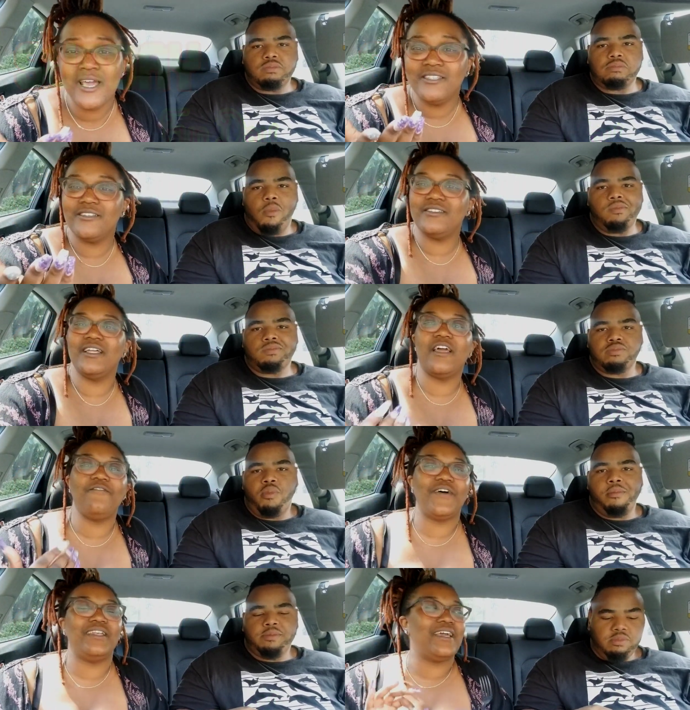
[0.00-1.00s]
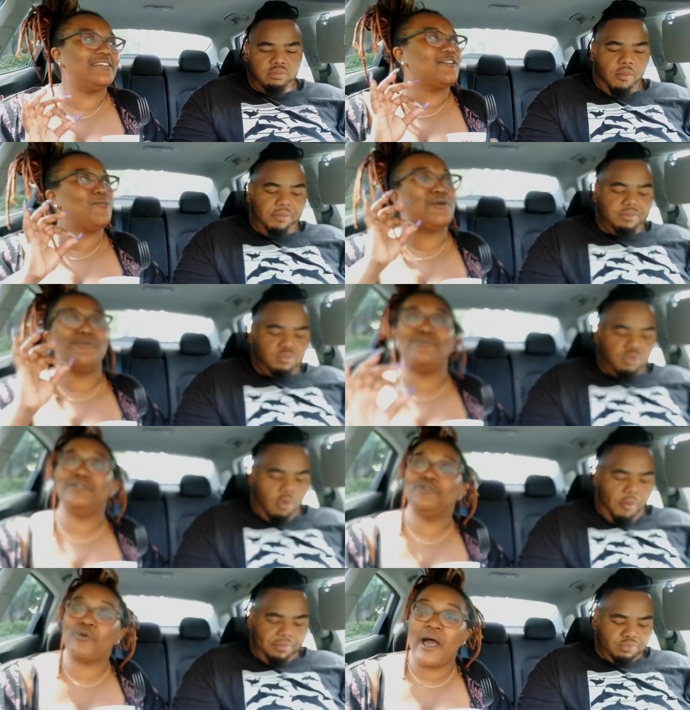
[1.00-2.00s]
Speaker 1: So Sunday Fun Day is going to be when we
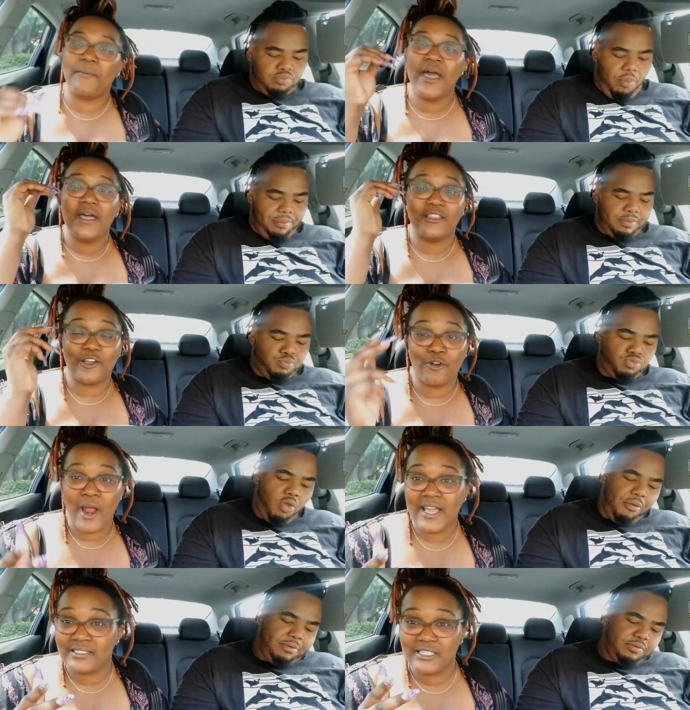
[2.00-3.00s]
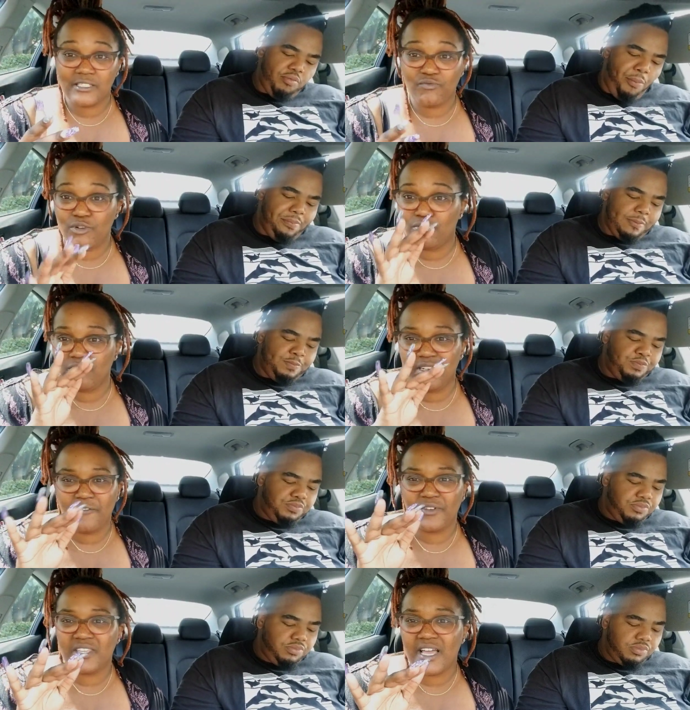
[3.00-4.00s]
drop the craziest food, different
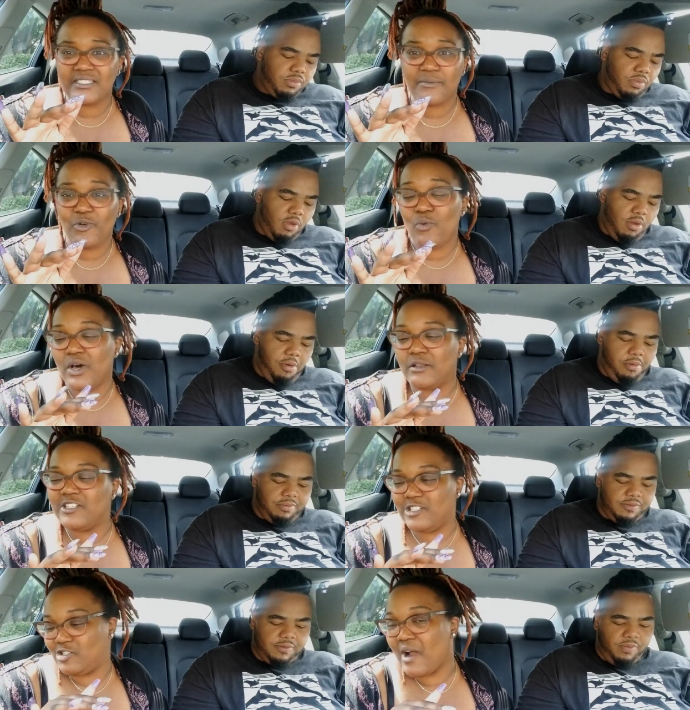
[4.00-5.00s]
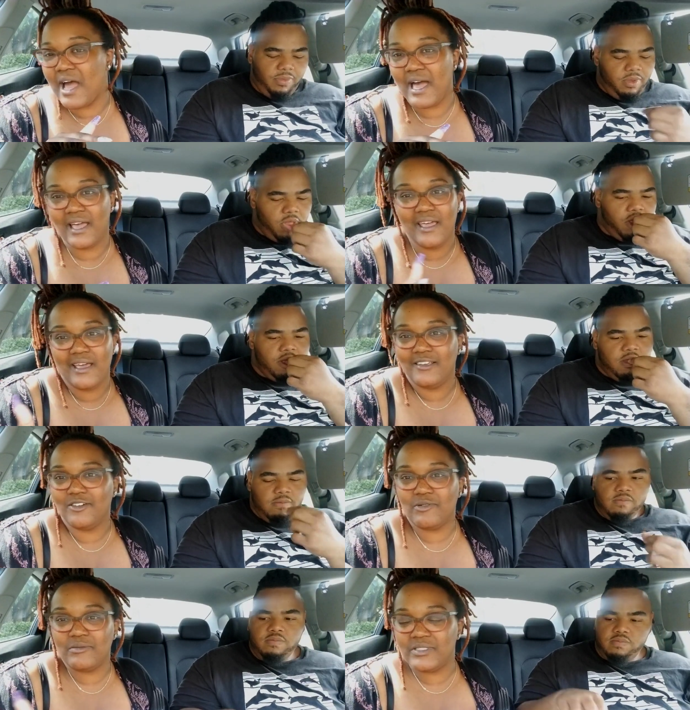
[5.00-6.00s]
things that we wanted to try. You know what
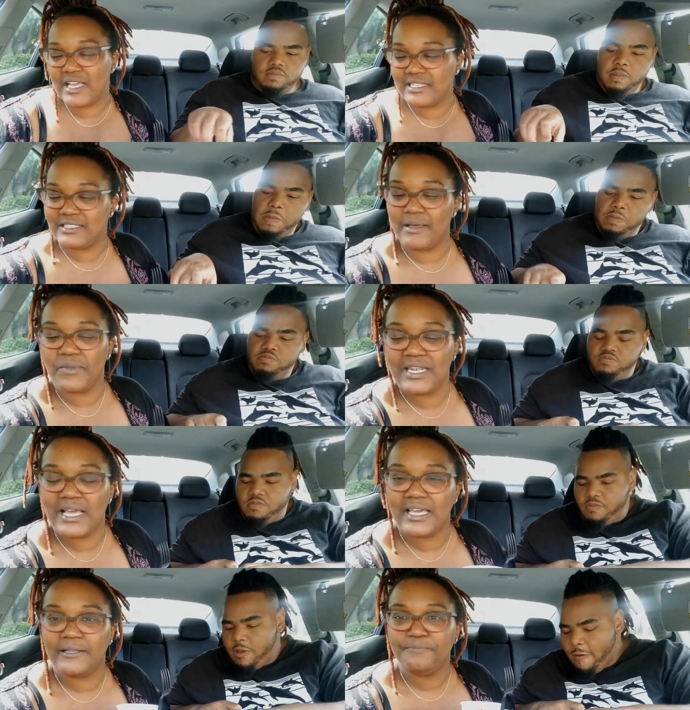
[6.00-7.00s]
I'm saying? Just something that,